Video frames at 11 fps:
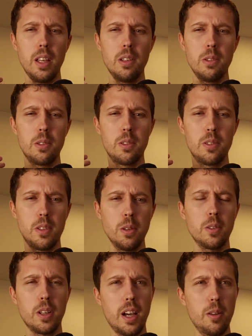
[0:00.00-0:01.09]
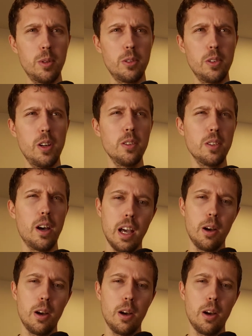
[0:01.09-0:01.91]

is still kind of mysterious.